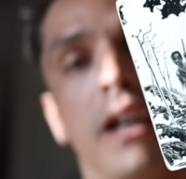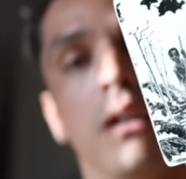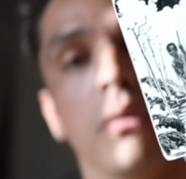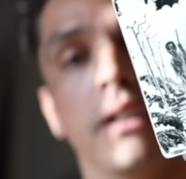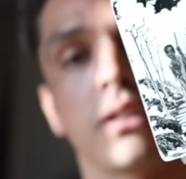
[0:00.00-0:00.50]

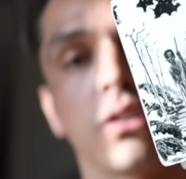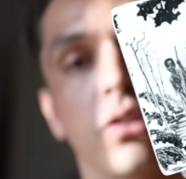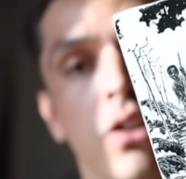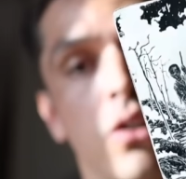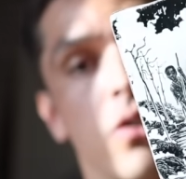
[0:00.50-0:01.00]
in
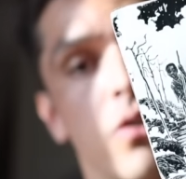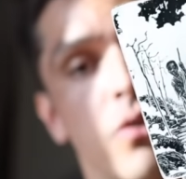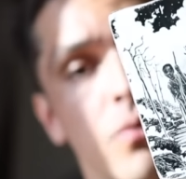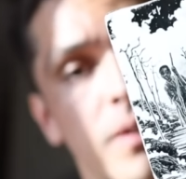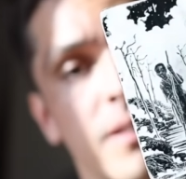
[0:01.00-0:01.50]
which
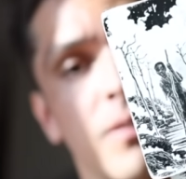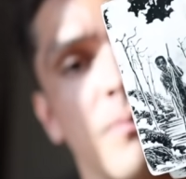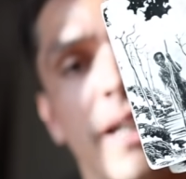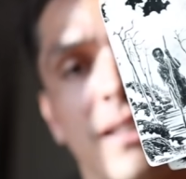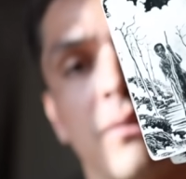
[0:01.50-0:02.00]
you need to
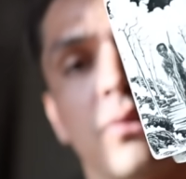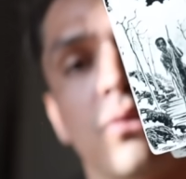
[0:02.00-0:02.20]
make some